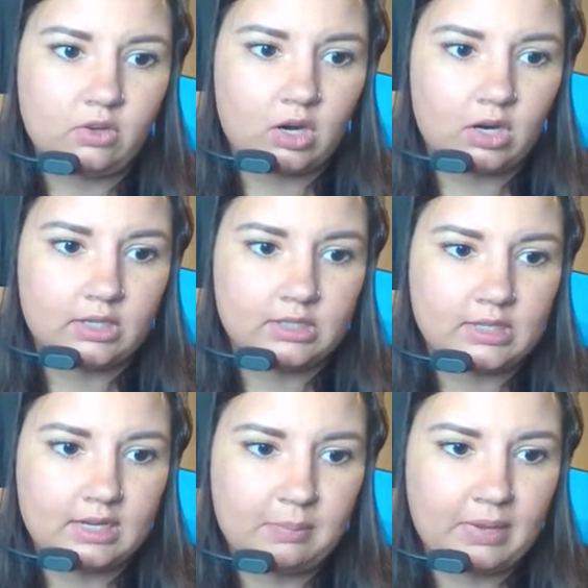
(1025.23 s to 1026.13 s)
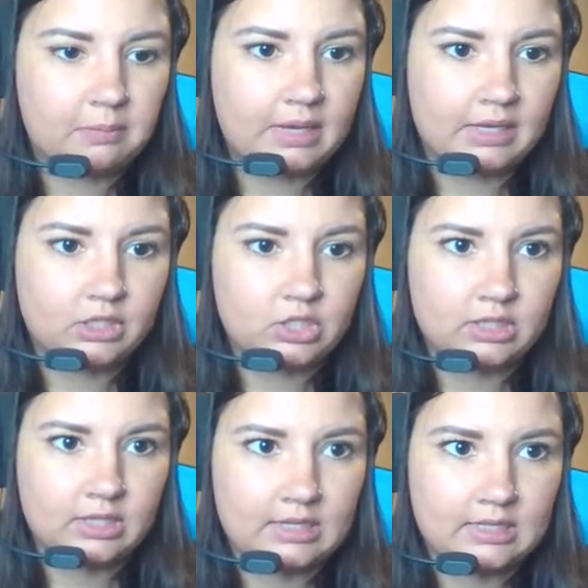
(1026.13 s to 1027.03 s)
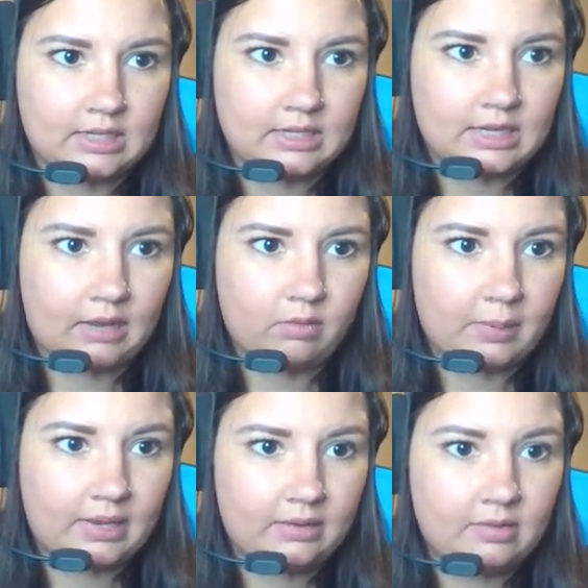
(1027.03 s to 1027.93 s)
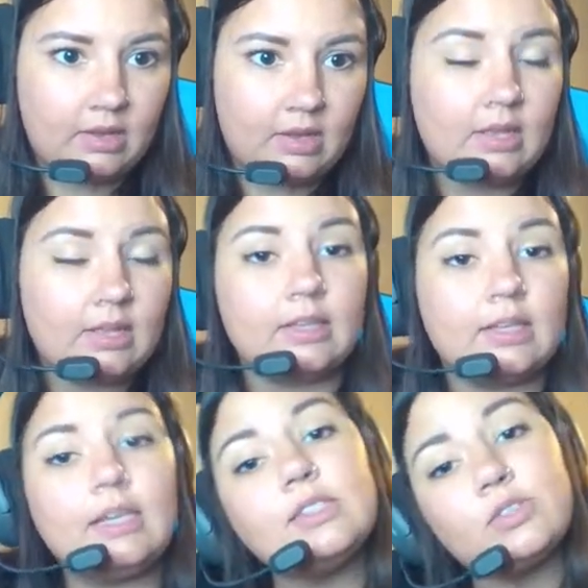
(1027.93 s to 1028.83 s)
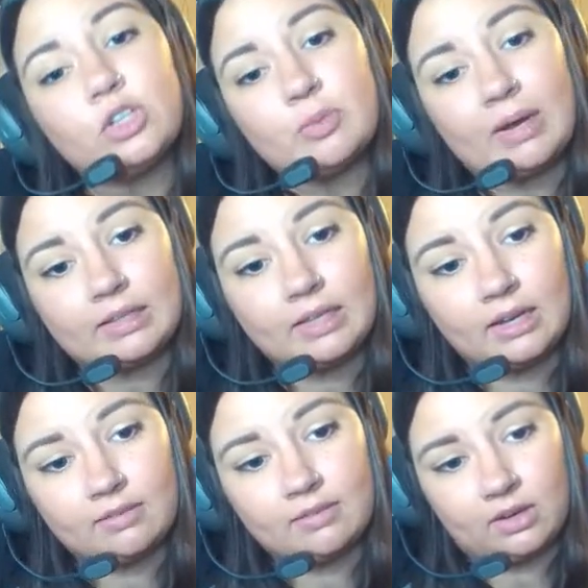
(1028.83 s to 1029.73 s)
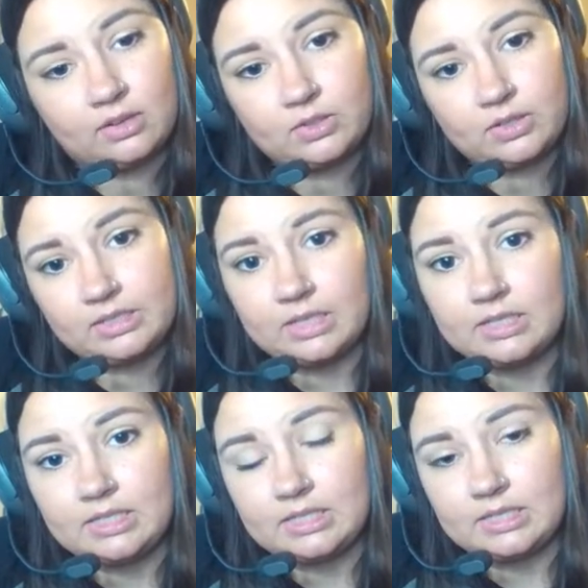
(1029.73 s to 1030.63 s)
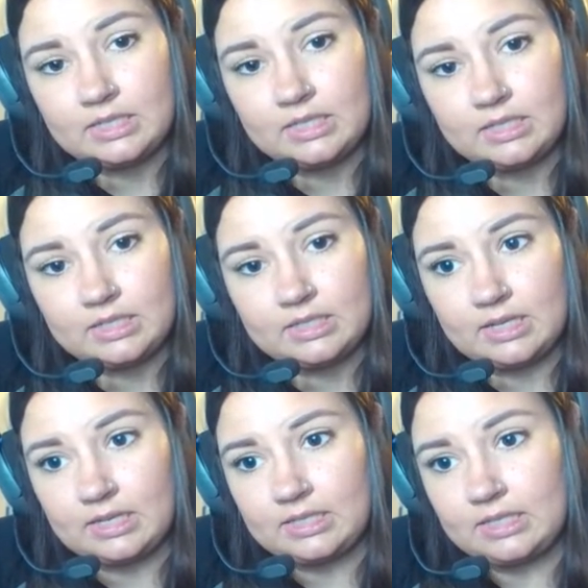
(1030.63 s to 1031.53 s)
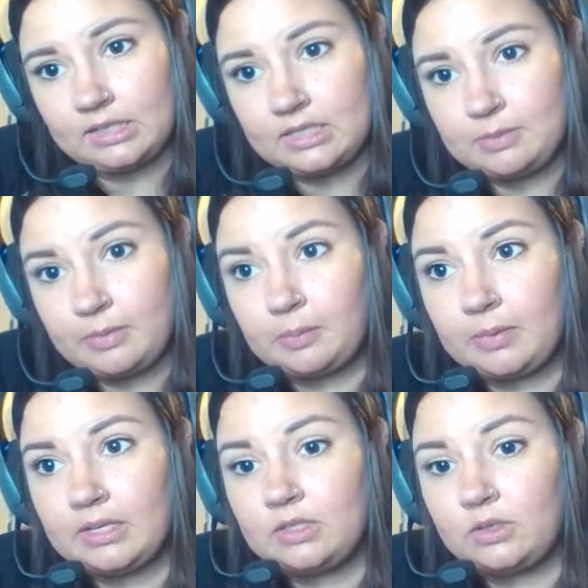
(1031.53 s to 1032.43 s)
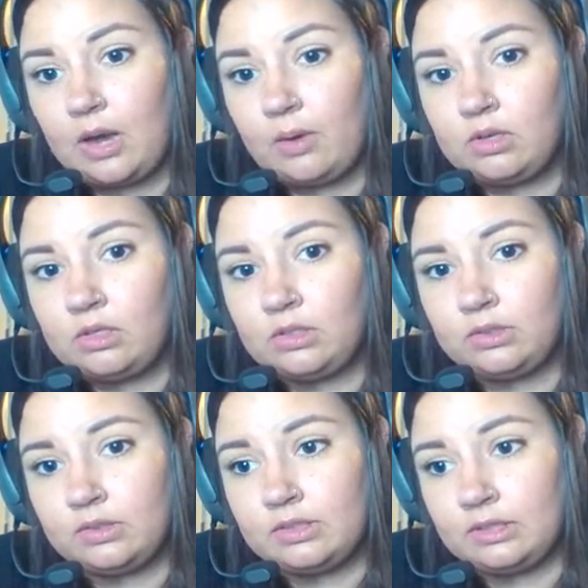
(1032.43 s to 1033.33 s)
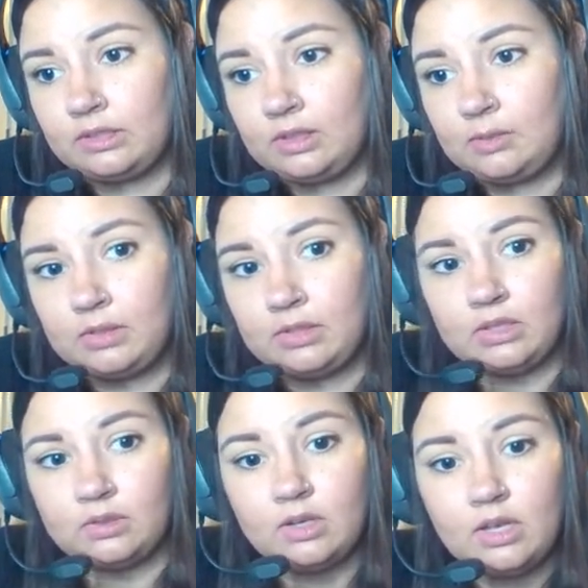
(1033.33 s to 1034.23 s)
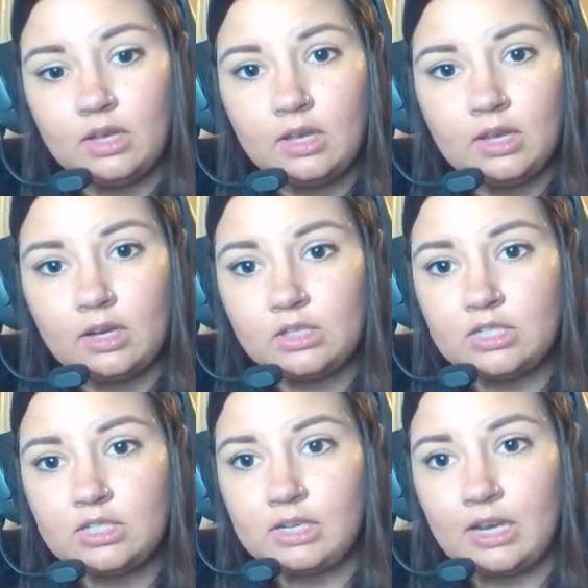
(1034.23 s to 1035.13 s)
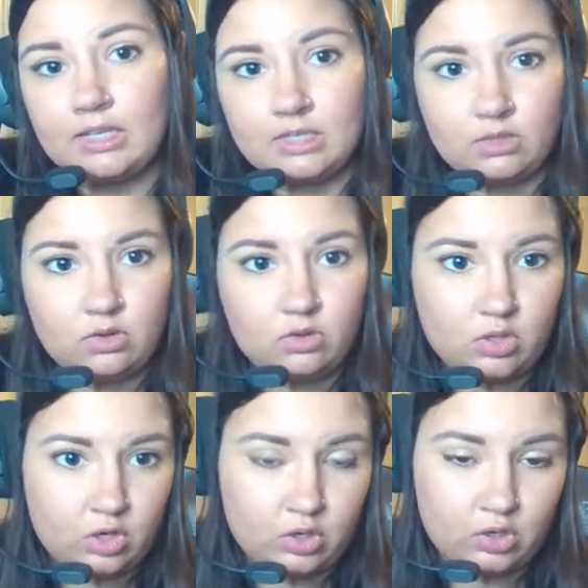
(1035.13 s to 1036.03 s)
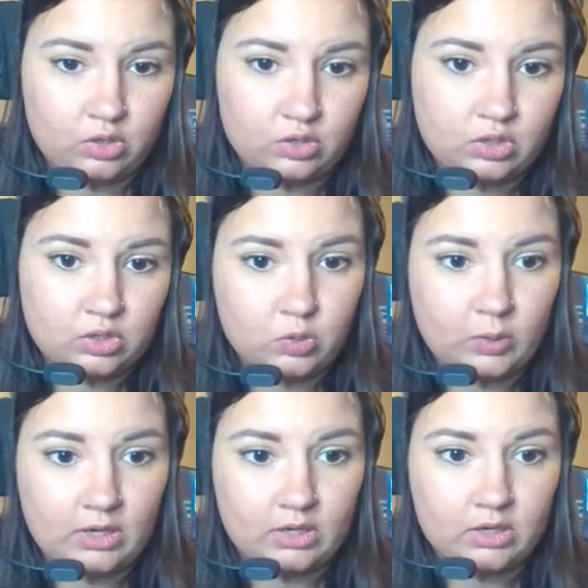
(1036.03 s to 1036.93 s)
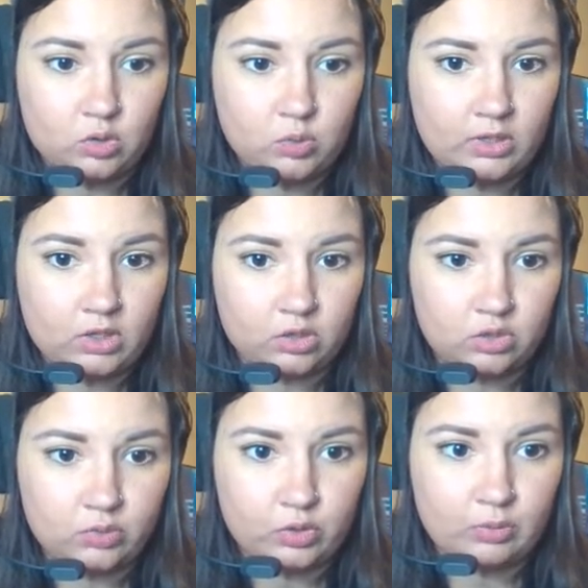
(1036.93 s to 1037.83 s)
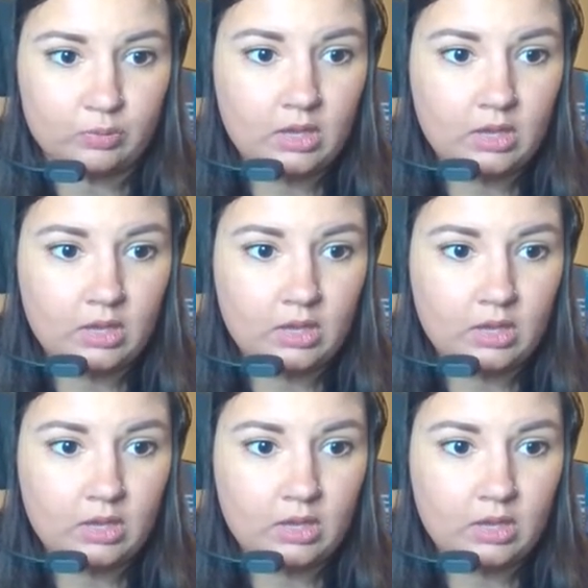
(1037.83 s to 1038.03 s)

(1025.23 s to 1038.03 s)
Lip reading: art and a pet bed should they decide to have a pet. The kids' room I love. It also contains CC, this desk, and these bunk beds, so I will include those in the link below. And it's just a nice little twin girls' room.